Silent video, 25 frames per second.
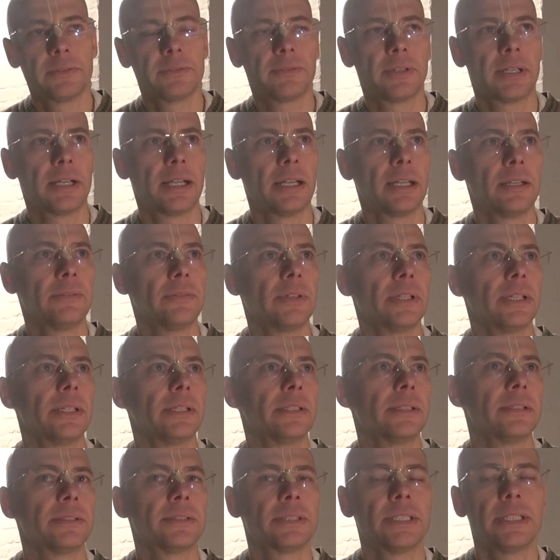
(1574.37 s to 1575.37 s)
5
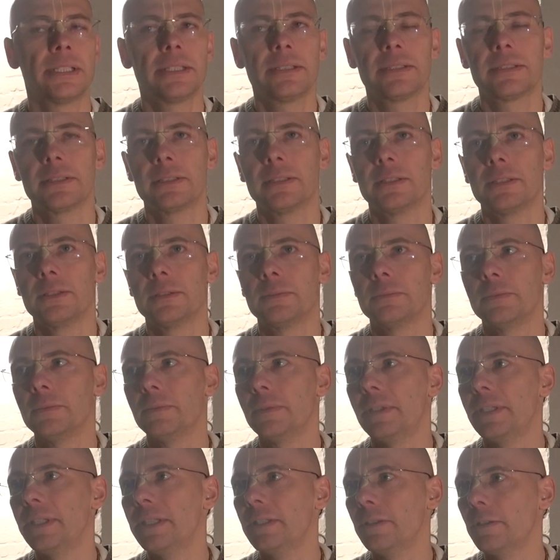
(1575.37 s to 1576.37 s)
and 6 we
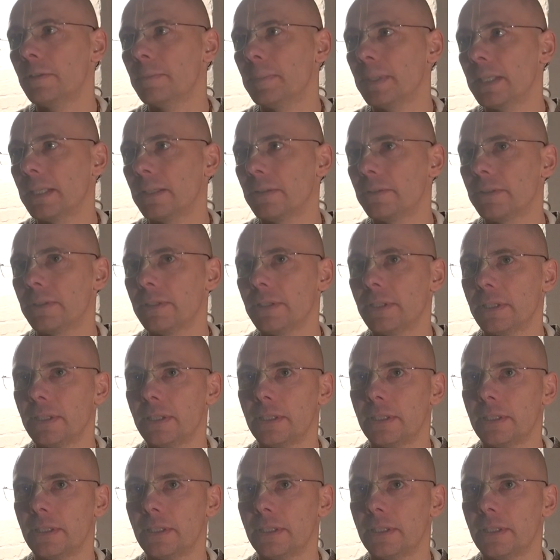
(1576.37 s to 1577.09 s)
will hear about